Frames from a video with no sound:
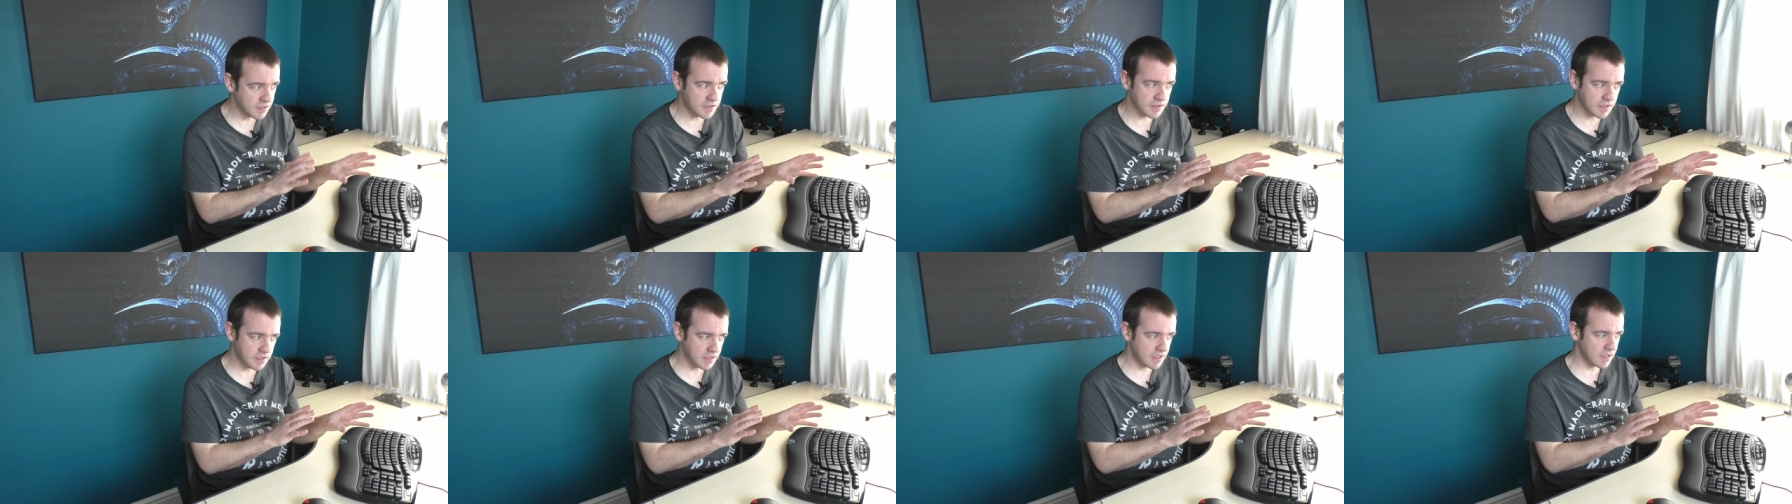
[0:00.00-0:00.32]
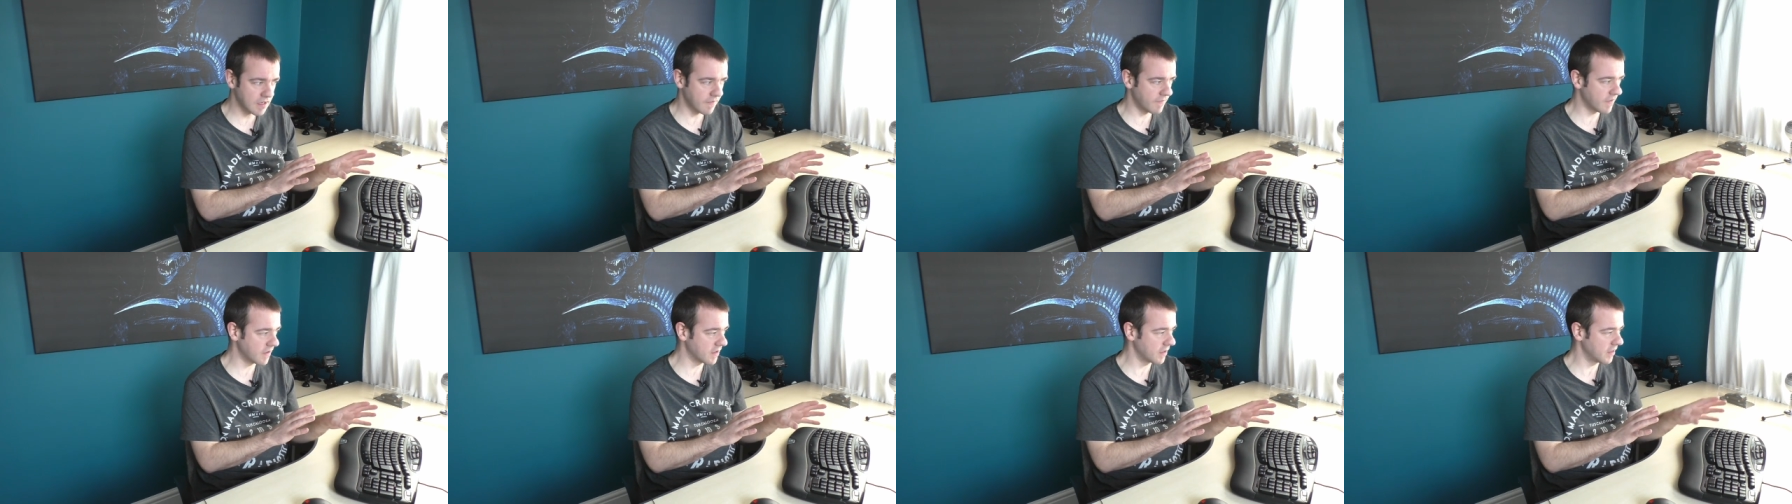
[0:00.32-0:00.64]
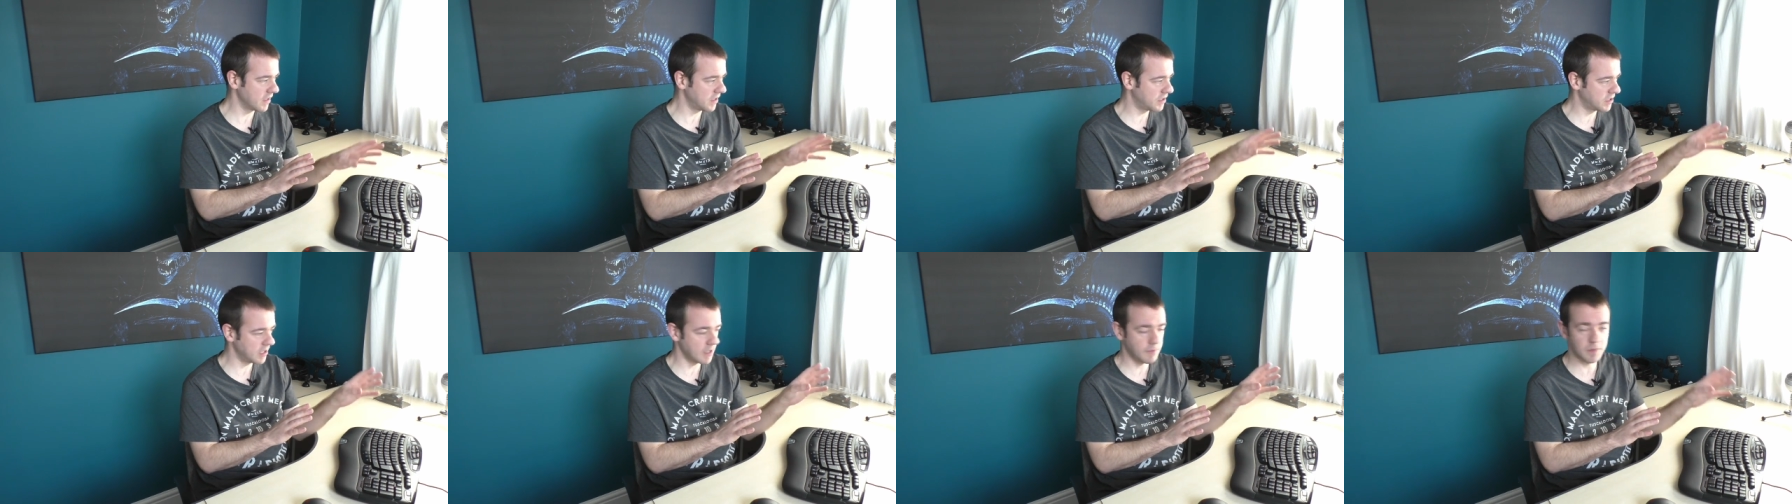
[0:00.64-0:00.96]

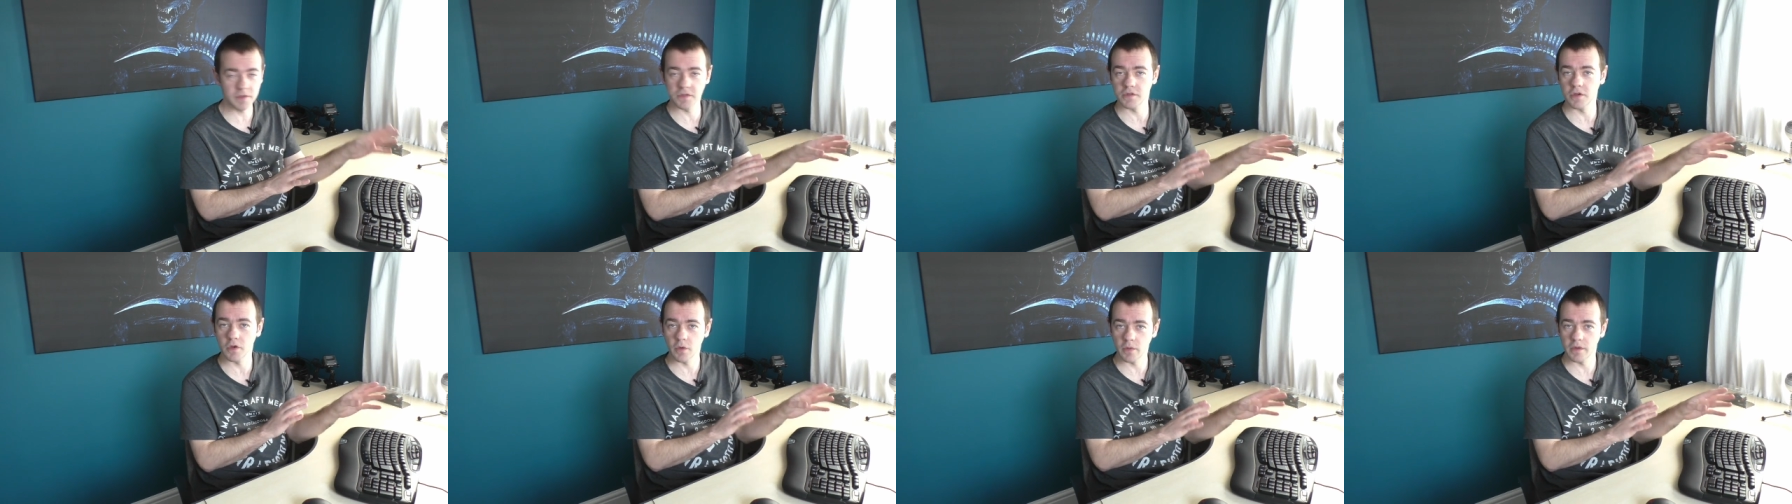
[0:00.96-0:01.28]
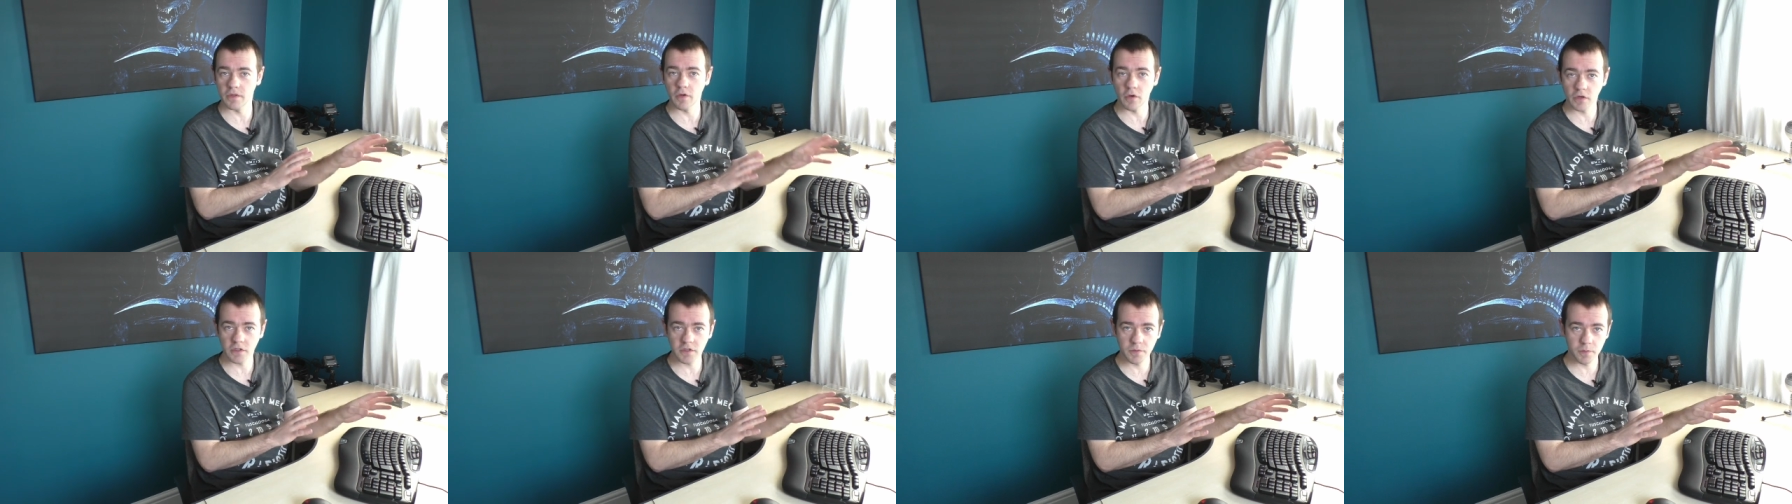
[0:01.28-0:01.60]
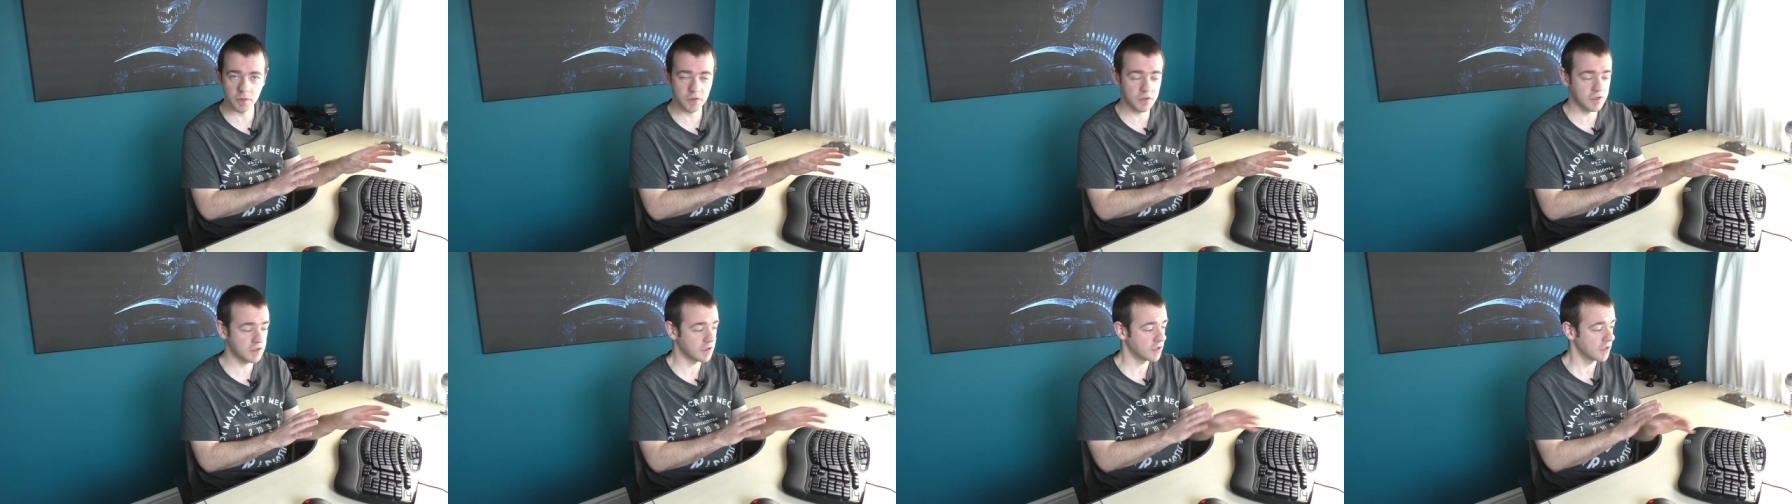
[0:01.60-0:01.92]
significantly cheaper to go with
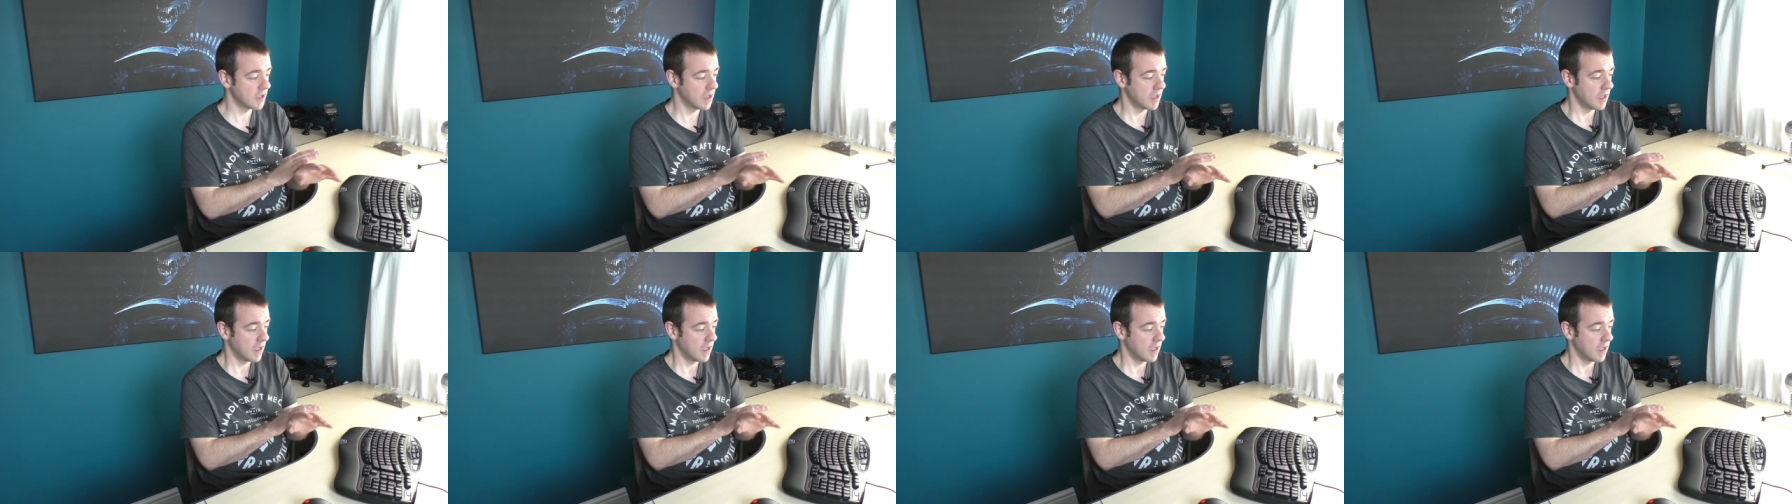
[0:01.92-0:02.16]
Octopus.